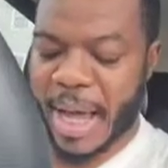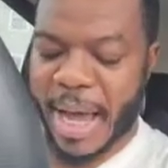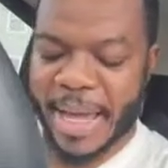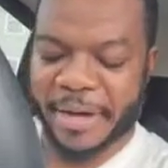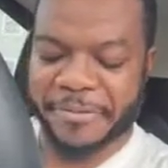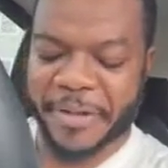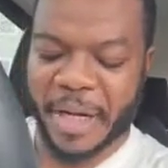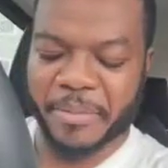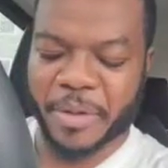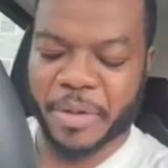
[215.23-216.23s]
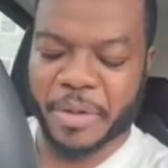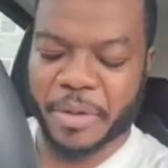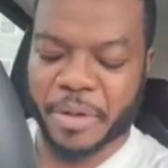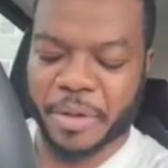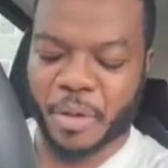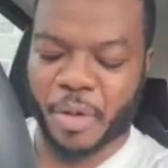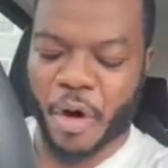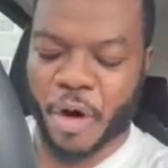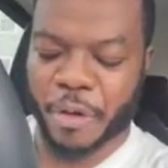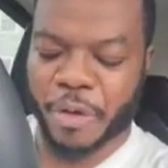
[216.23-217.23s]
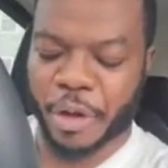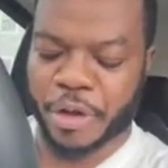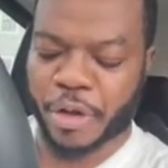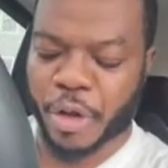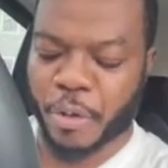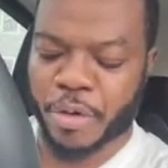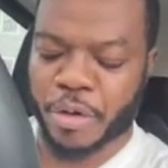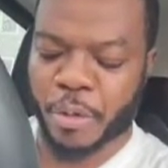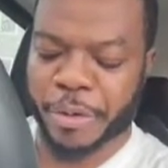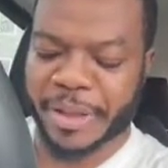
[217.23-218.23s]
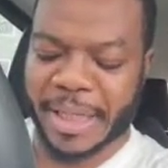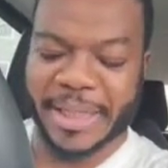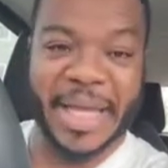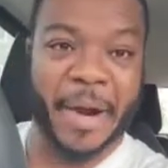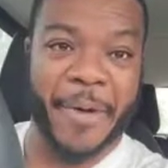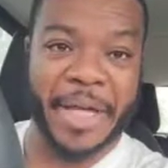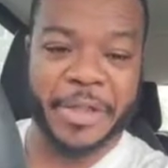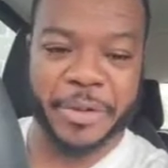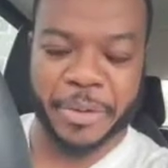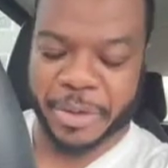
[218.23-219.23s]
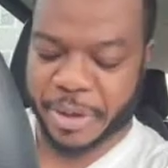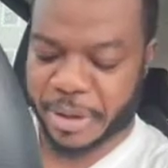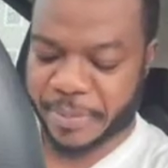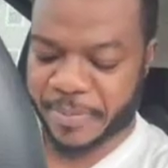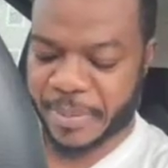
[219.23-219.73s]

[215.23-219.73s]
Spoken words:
I have come to call not those who think they are righteous,